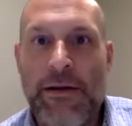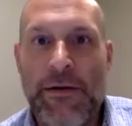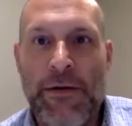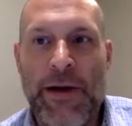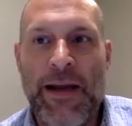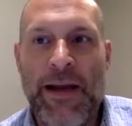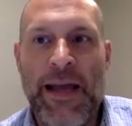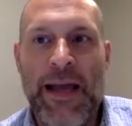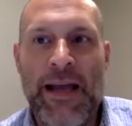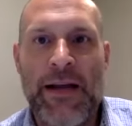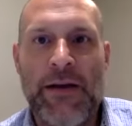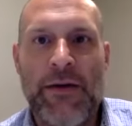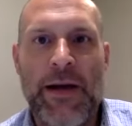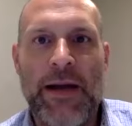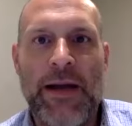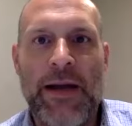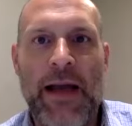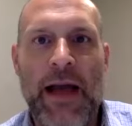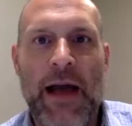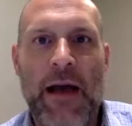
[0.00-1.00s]
greg hanna
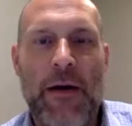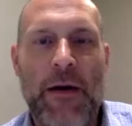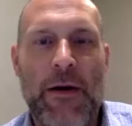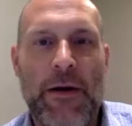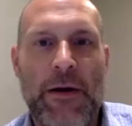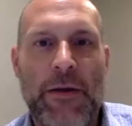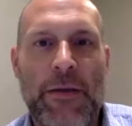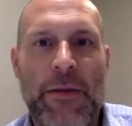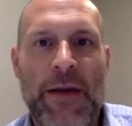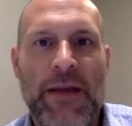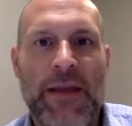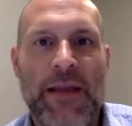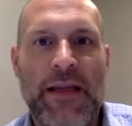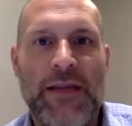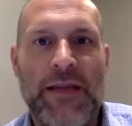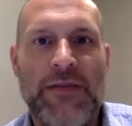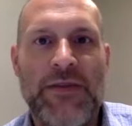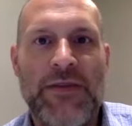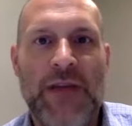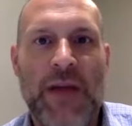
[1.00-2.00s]
greg how are you man
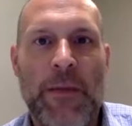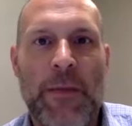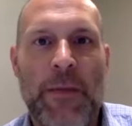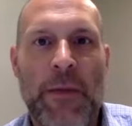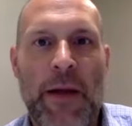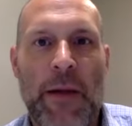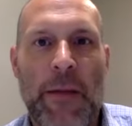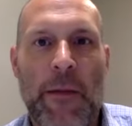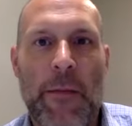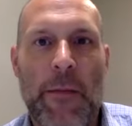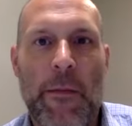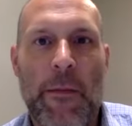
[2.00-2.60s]
thanks for stopping by